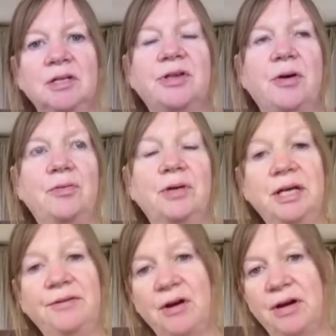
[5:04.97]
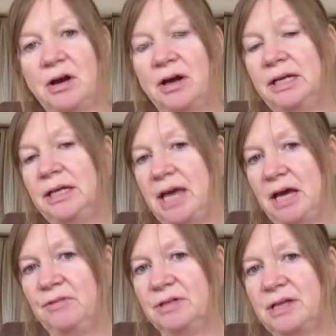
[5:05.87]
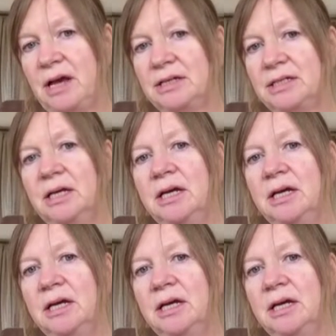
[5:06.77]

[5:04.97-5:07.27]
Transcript: So he very kindly gave us that.